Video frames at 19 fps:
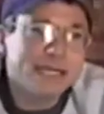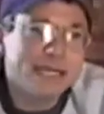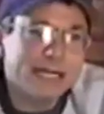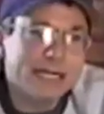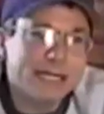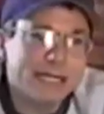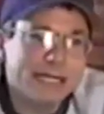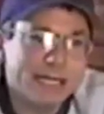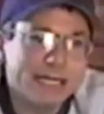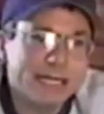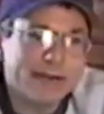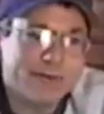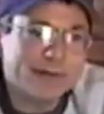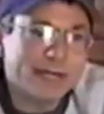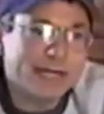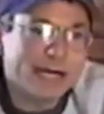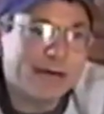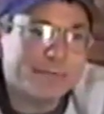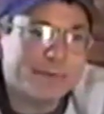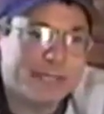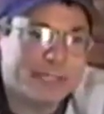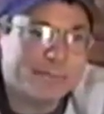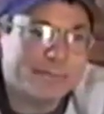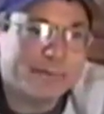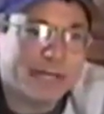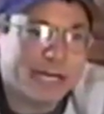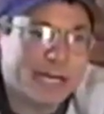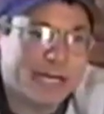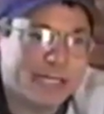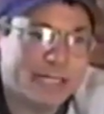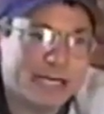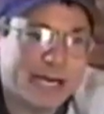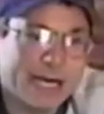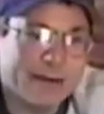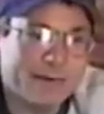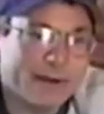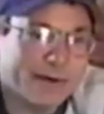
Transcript: And they never got much playing time.